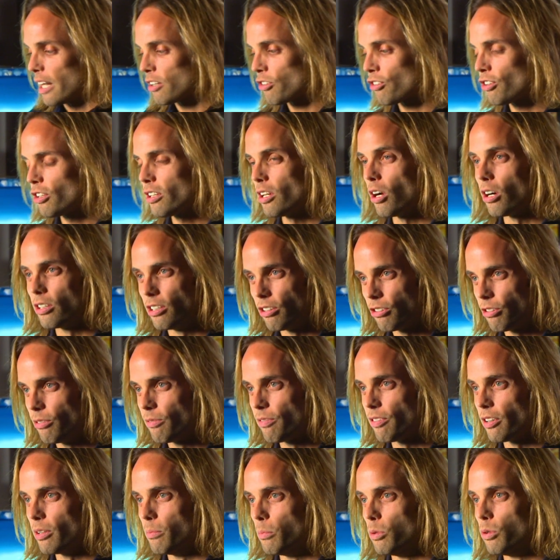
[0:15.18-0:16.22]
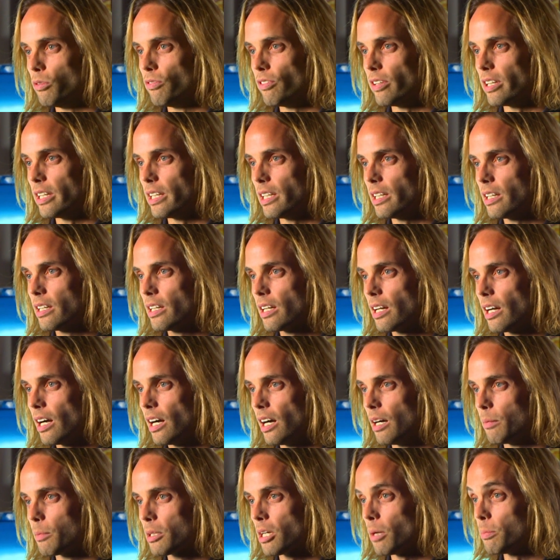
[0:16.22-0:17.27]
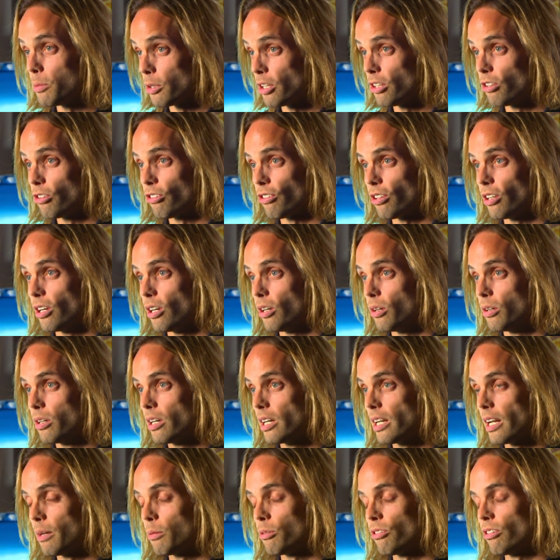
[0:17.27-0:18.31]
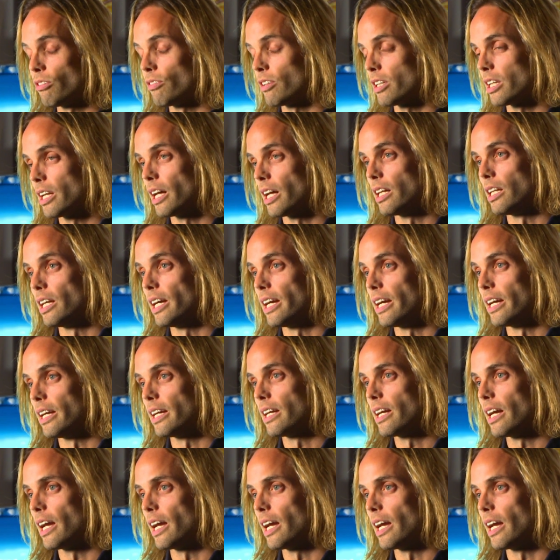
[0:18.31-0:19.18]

actually auditioned for the movie a couple years ago. I was living in LA,